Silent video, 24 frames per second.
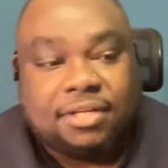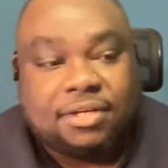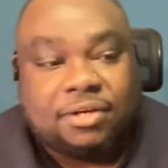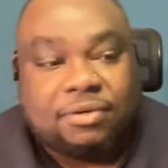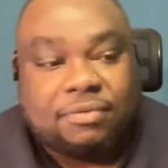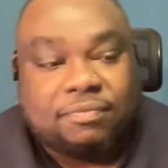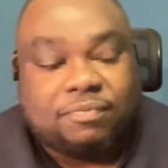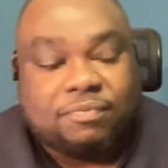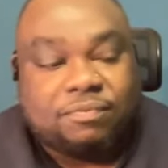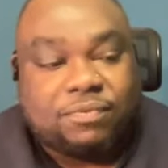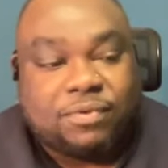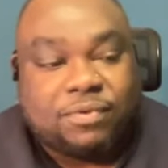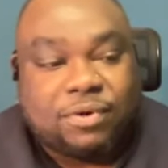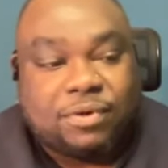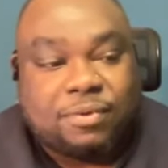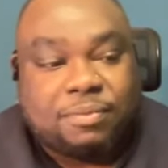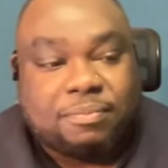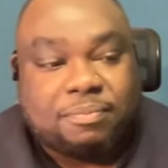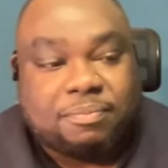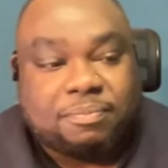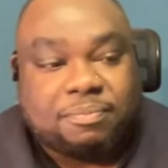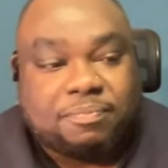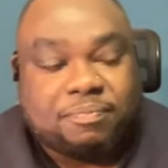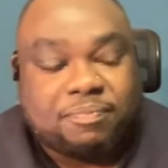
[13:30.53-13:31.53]
not
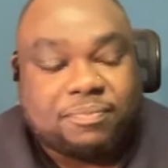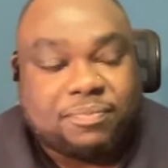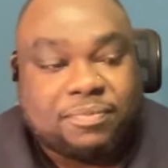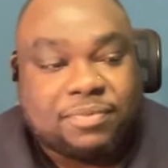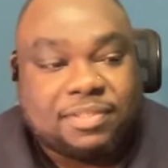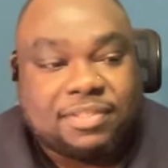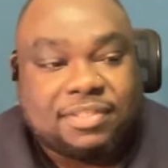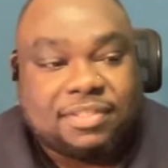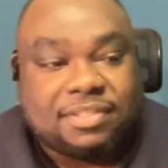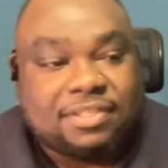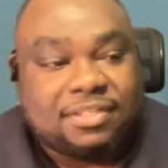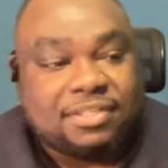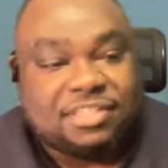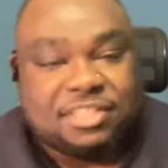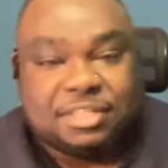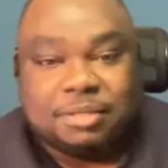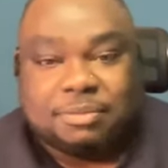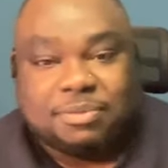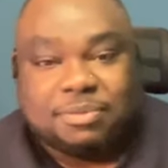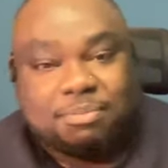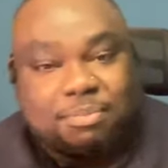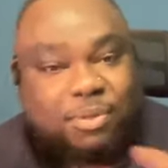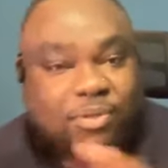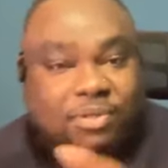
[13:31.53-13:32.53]
from the
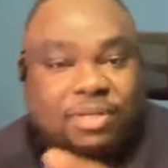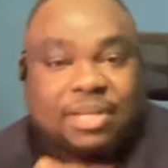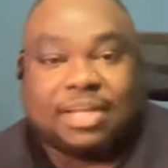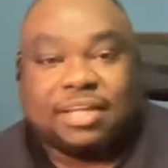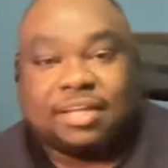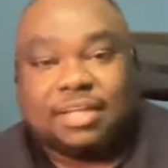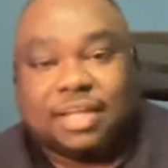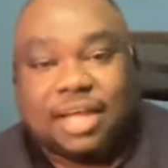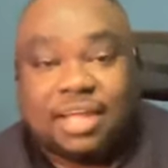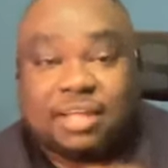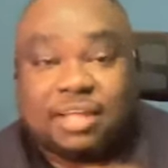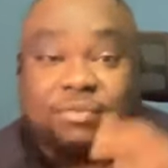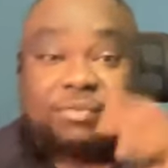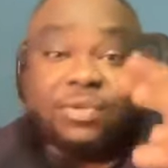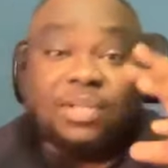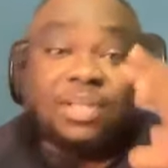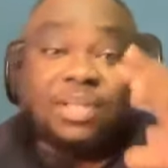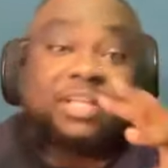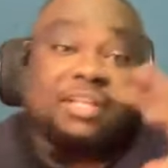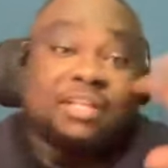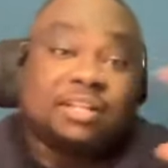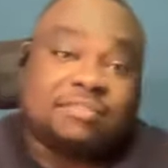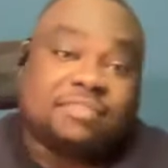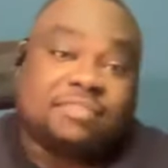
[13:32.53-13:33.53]
James Bond, like I
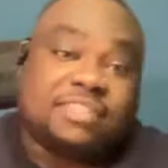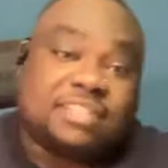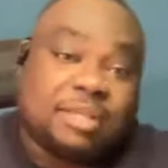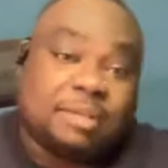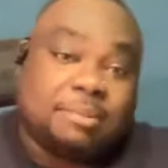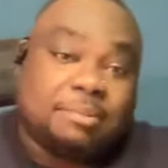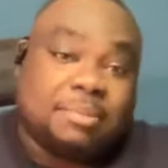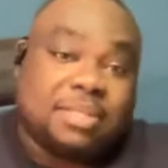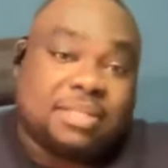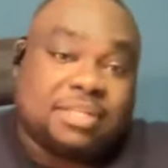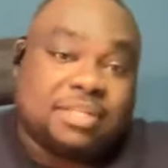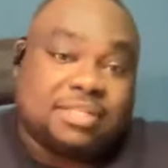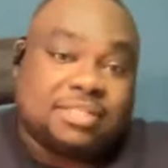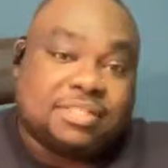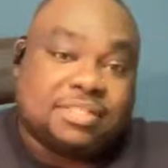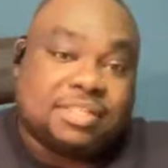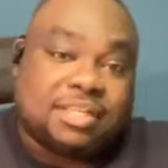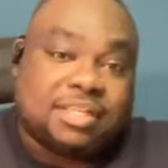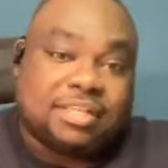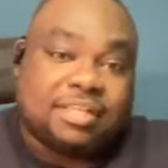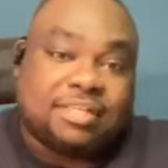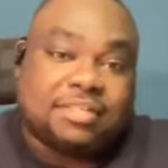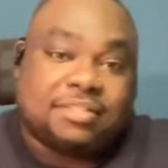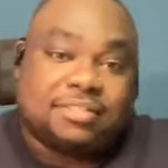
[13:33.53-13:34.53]
really love Sam Mendes,
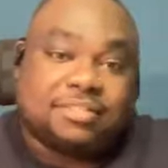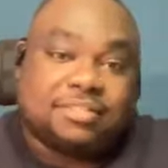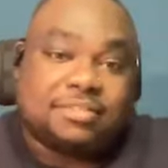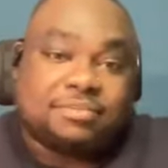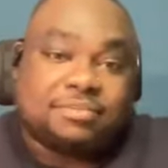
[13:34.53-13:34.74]
like